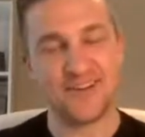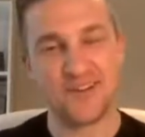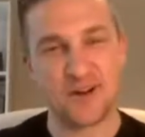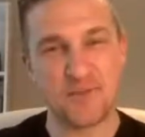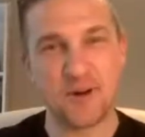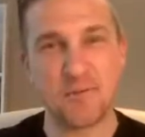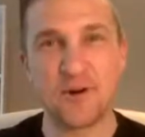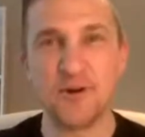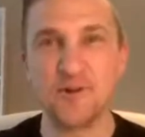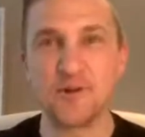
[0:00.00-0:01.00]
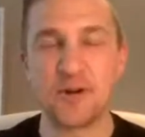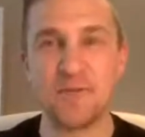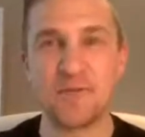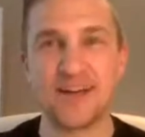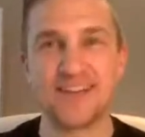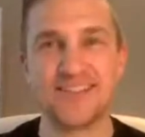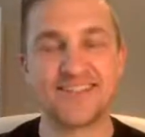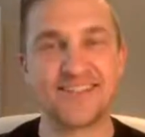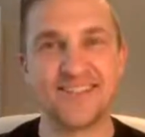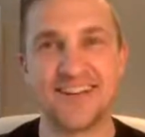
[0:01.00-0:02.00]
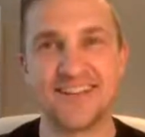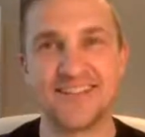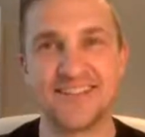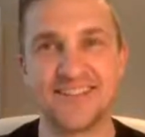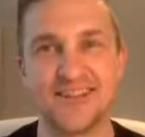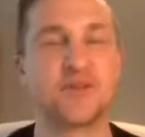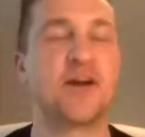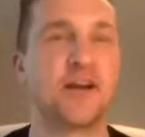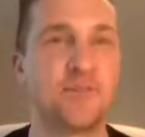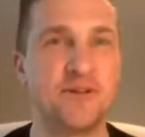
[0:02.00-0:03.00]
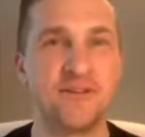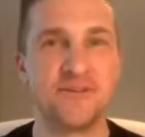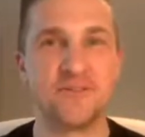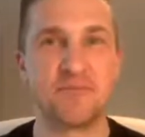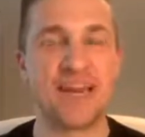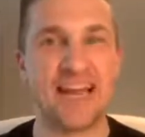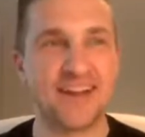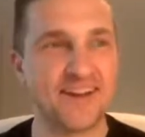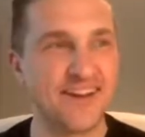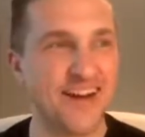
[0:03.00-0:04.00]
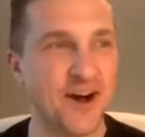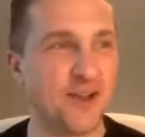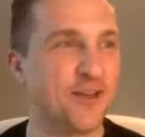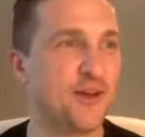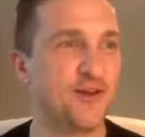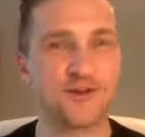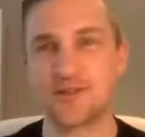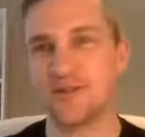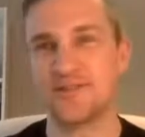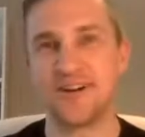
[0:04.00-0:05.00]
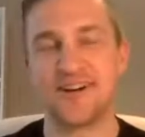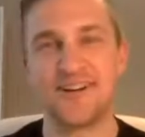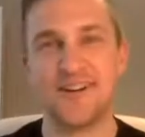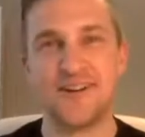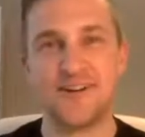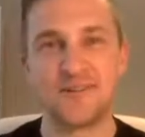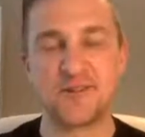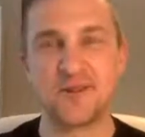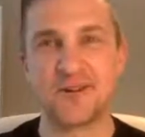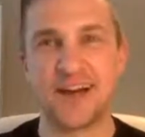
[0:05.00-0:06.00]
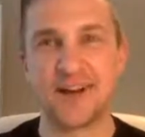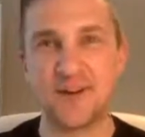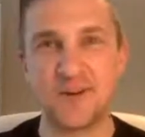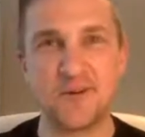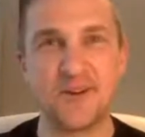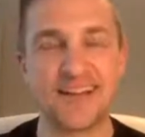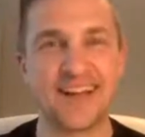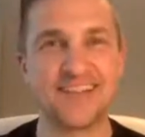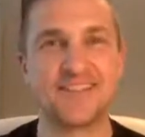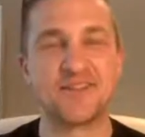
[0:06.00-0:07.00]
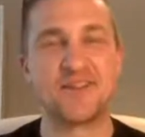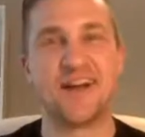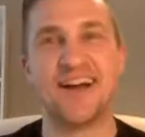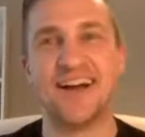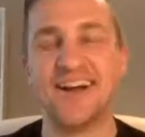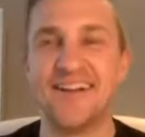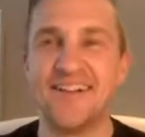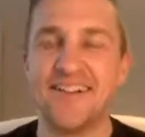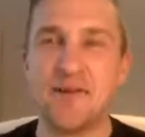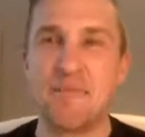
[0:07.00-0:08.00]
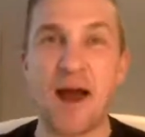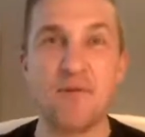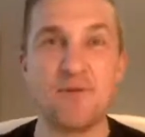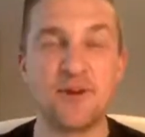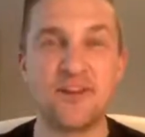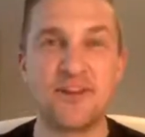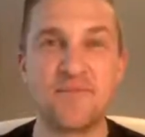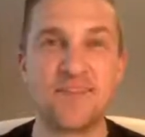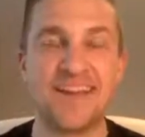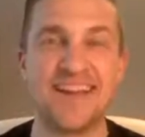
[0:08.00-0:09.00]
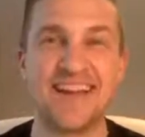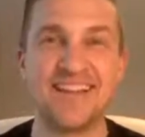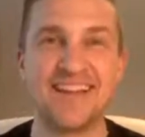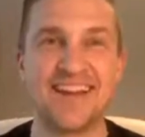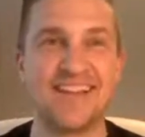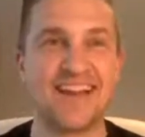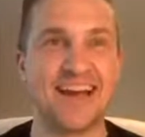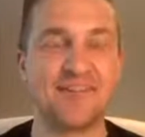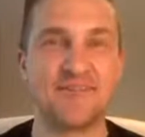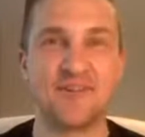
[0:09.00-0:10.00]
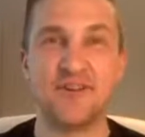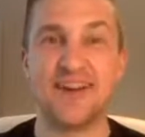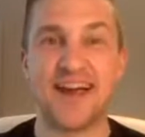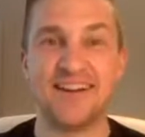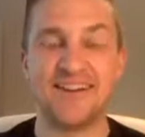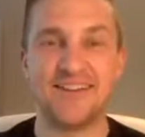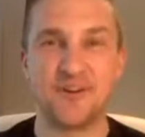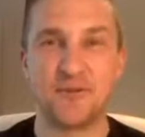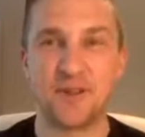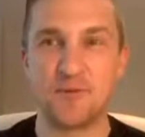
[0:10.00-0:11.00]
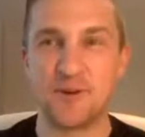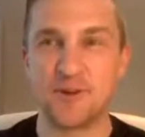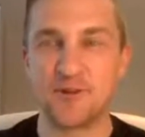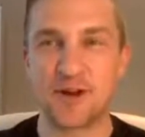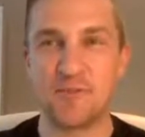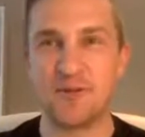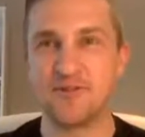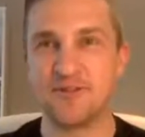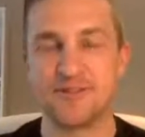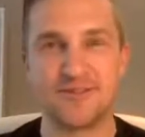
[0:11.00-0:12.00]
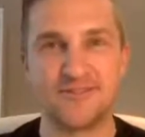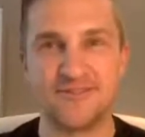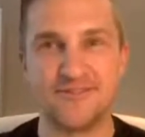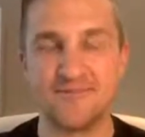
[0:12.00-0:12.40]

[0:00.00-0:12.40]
you know, talk about a boy who dreamed. That is that is incredible. It's a bit like Ole Gunnar Solskjaer scoring that goal against uh, Bayern Munich in 1999 for United, you know, when they won the treble. It just